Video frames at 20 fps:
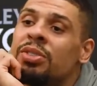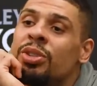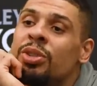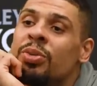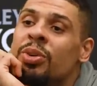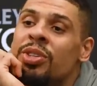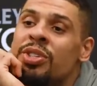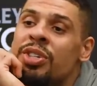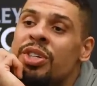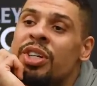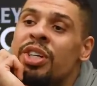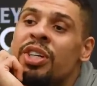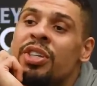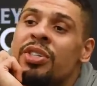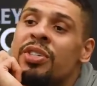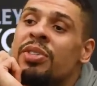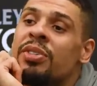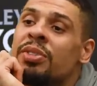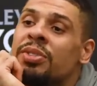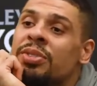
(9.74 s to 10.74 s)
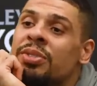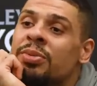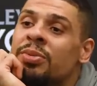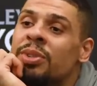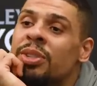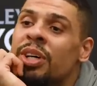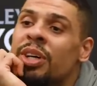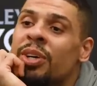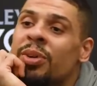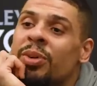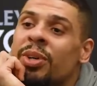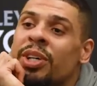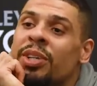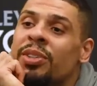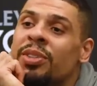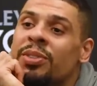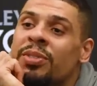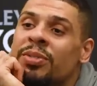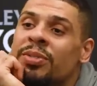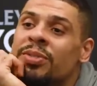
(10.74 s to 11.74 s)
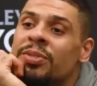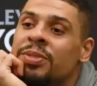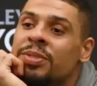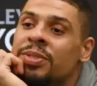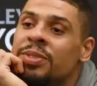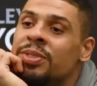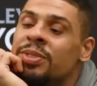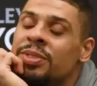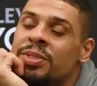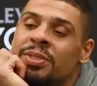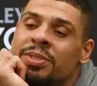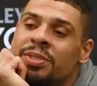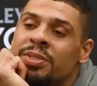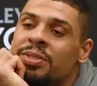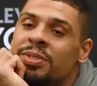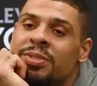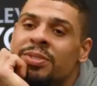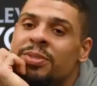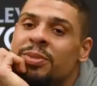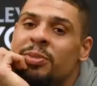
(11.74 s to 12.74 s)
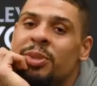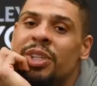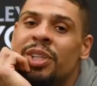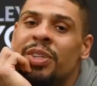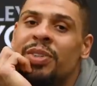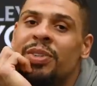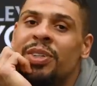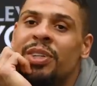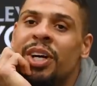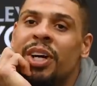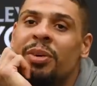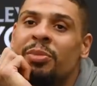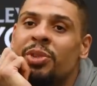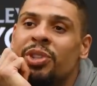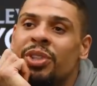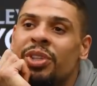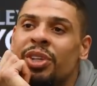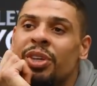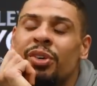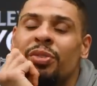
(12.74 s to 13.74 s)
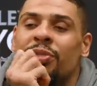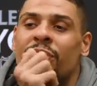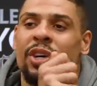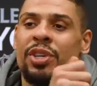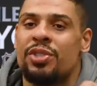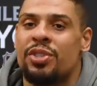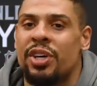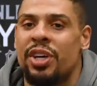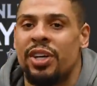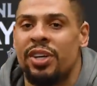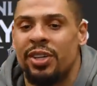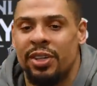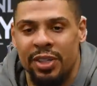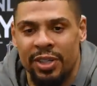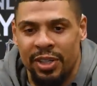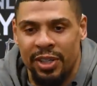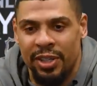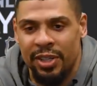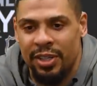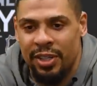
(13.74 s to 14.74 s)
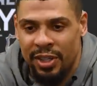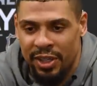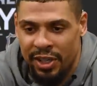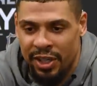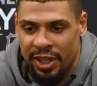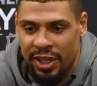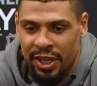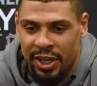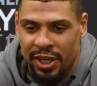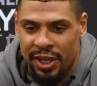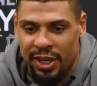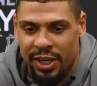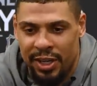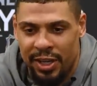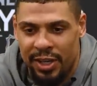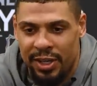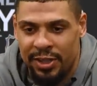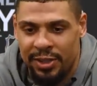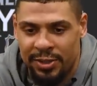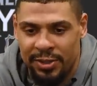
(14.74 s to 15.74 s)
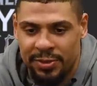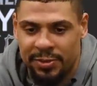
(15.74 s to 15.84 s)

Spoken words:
2-1 series. Mm-hmm. We got to win. I mean, yeah, I'm sure they were frustrated. Aftermath